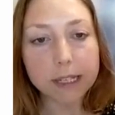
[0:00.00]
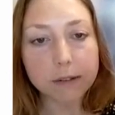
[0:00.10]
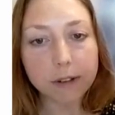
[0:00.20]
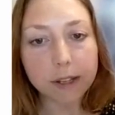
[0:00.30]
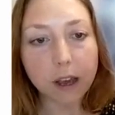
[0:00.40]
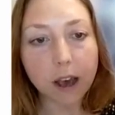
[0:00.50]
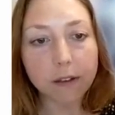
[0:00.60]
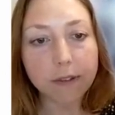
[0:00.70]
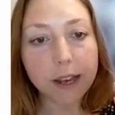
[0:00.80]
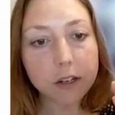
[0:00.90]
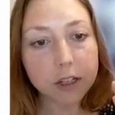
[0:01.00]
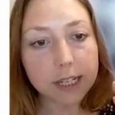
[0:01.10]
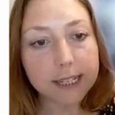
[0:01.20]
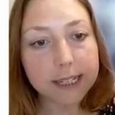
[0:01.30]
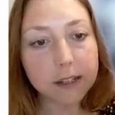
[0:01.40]
relatively high
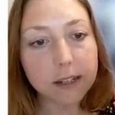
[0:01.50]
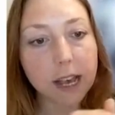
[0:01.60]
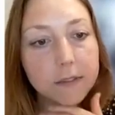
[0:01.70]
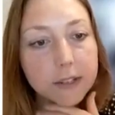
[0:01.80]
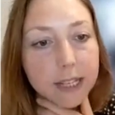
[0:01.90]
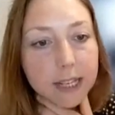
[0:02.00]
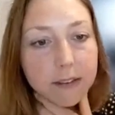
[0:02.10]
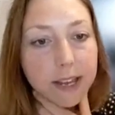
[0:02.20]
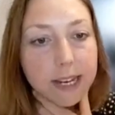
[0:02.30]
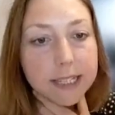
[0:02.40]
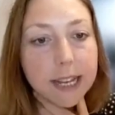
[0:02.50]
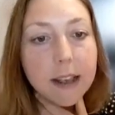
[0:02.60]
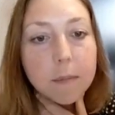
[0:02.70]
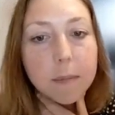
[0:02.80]
functioning still after the event,